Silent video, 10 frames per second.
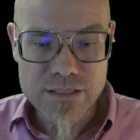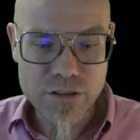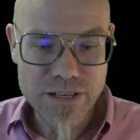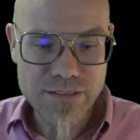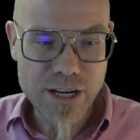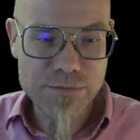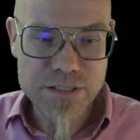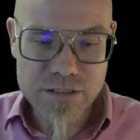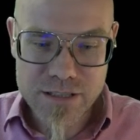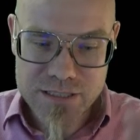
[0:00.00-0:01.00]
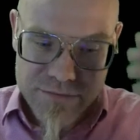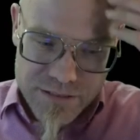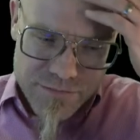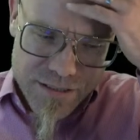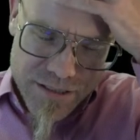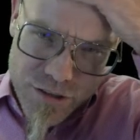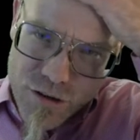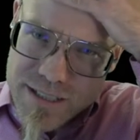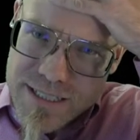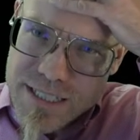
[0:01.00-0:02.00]
So we developed this concept, we started to
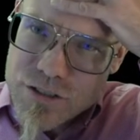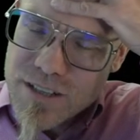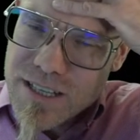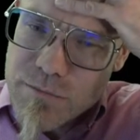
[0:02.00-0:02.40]
call it digital